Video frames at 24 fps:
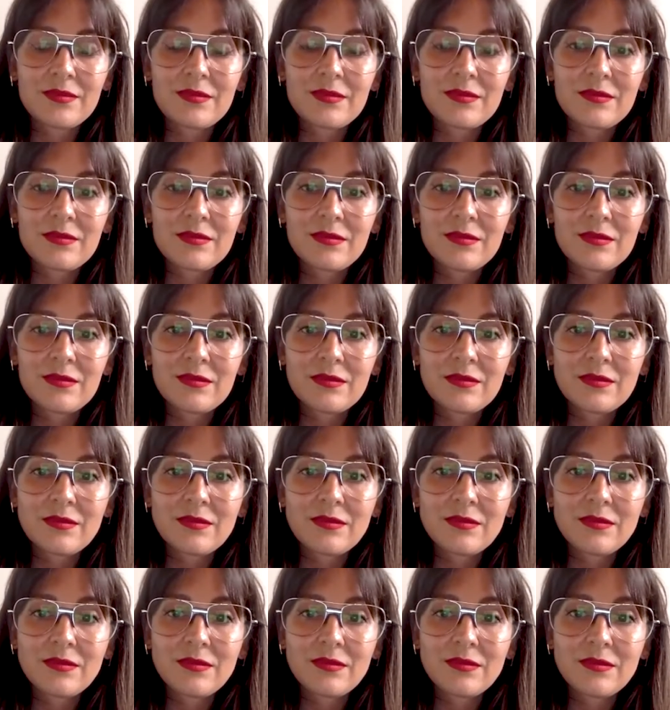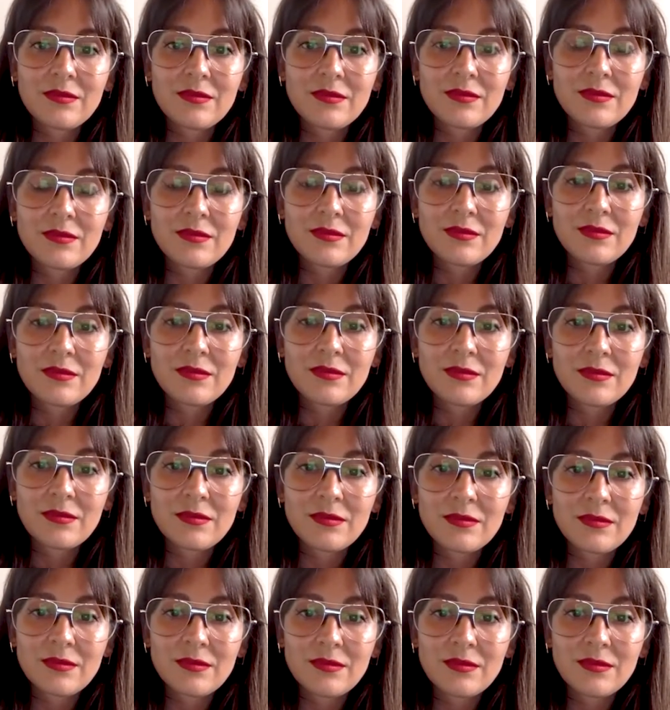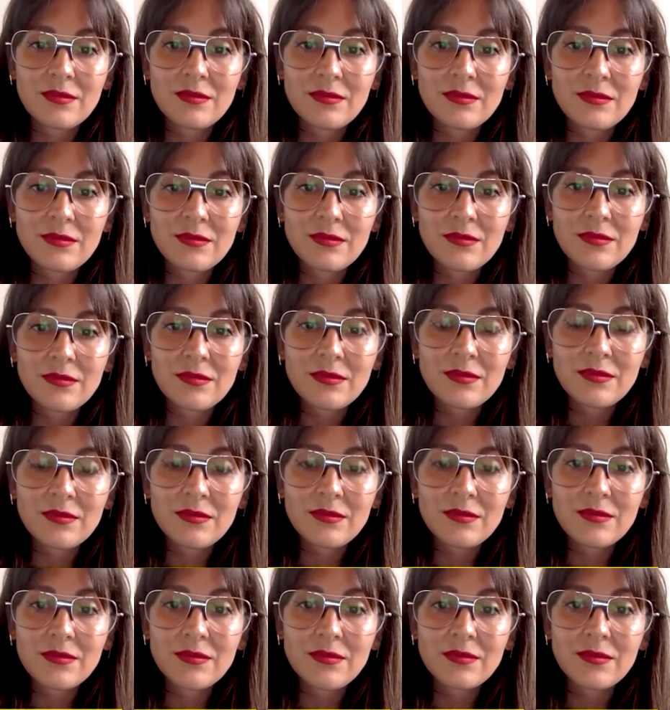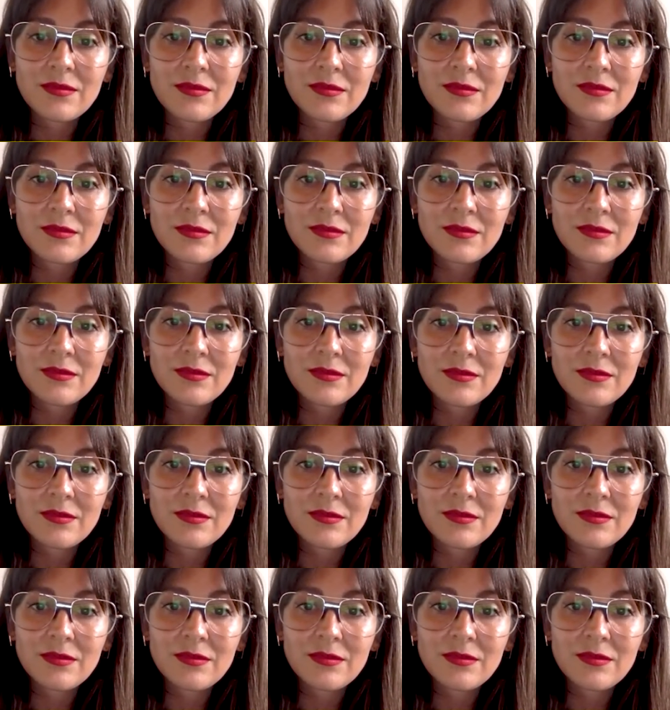(silent)